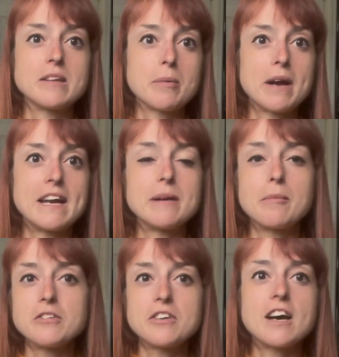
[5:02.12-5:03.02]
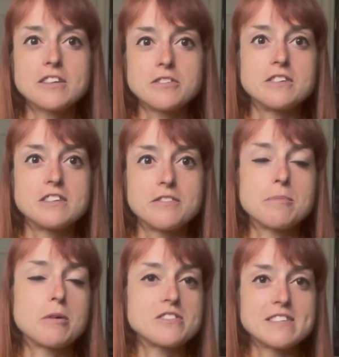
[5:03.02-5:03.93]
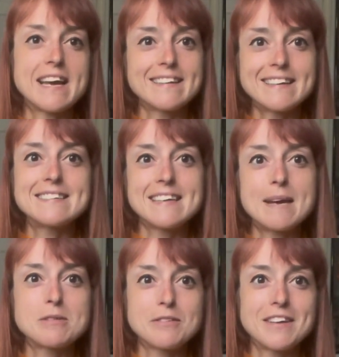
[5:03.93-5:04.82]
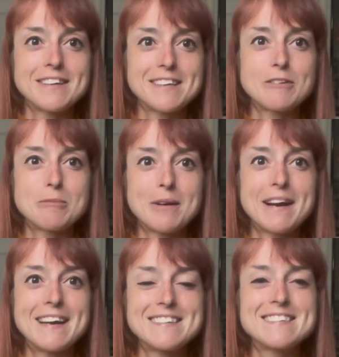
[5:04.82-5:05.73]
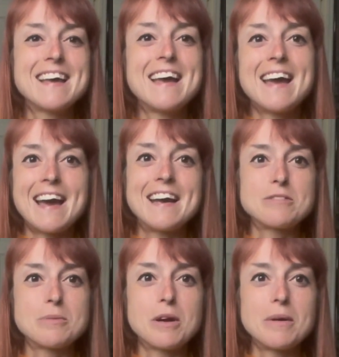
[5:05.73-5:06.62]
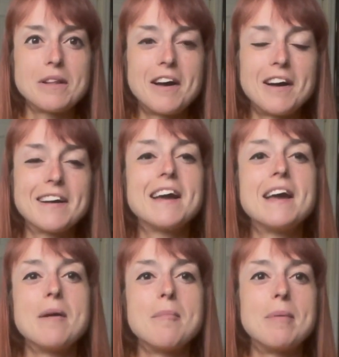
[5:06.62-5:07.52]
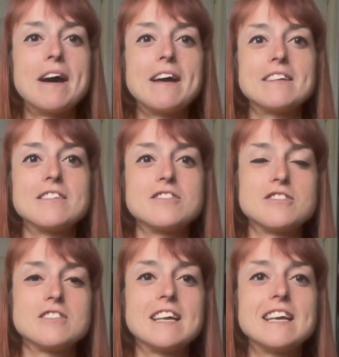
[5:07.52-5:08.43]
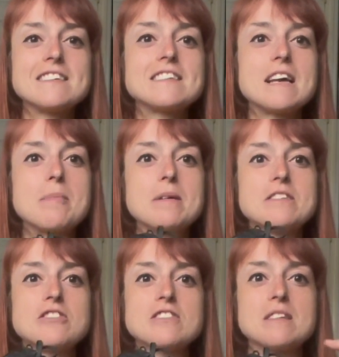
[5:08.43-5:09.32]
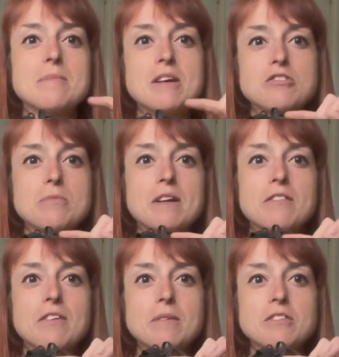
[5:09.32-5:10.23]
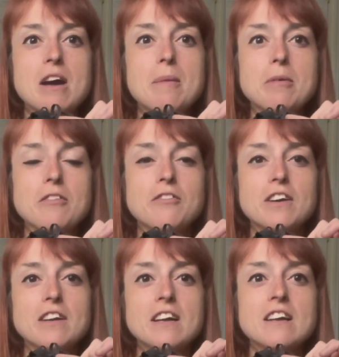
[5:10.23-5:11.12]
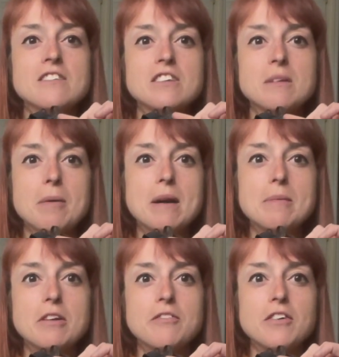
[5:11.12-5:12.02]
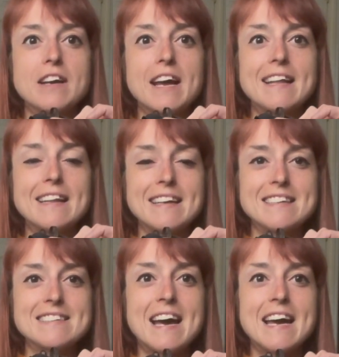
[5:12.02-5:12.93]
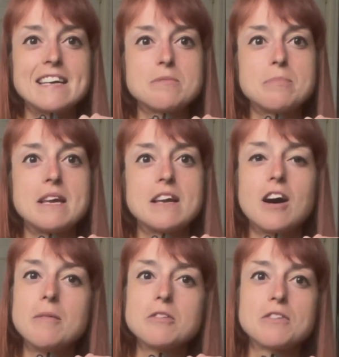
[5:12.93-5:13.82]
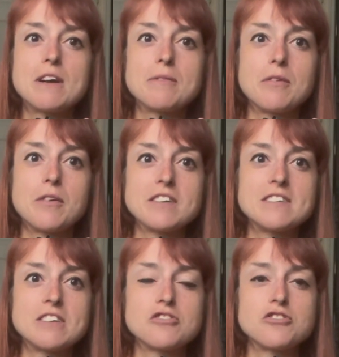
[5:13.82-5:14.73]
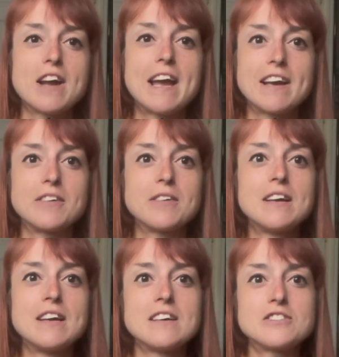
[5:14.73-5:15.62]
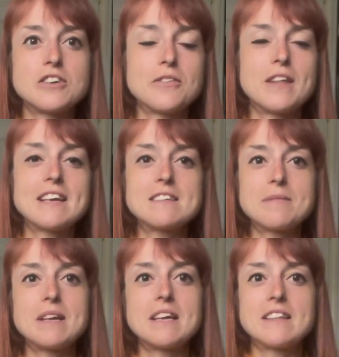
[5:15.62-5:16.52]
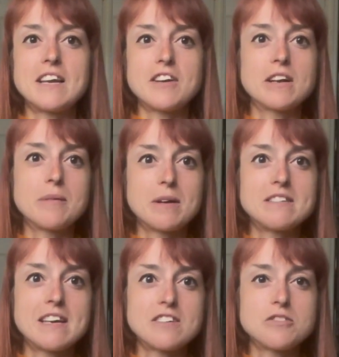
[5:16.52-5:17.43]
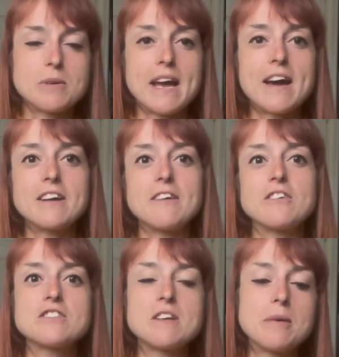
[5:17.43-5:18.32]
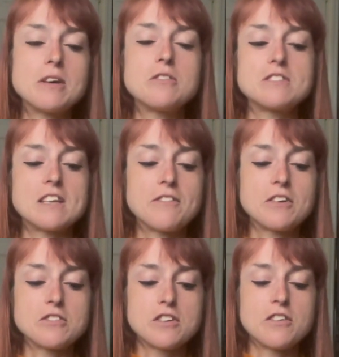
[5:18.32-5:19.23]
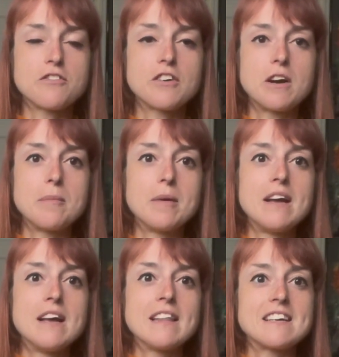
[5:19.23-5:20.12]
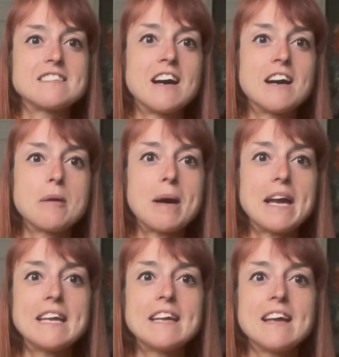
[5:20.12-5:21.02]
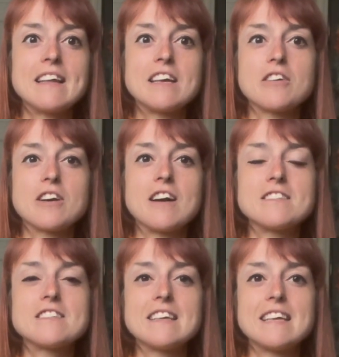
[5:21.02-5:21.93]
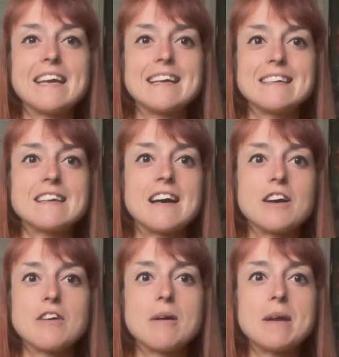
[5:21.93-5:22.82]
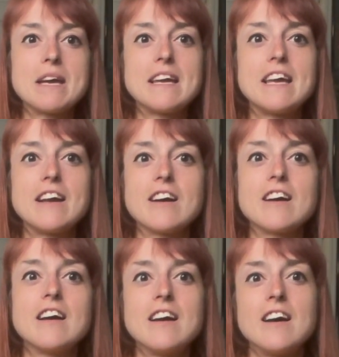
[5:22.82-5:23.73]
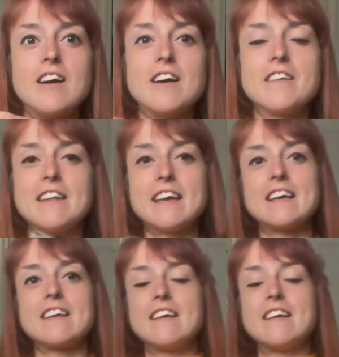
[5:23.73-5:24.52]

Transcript: the brand. And we'll talk through the different personality types of all the different brands as we go along. But the instep is just the measurement from the top of your foot to the bottom of your foot at like its highest peak, almost right before it touches your ankle. So that's something that you're going to want to take into account. If you're someone who suffers from like tongue bite, like you're constantly getting tongue rubbing here on like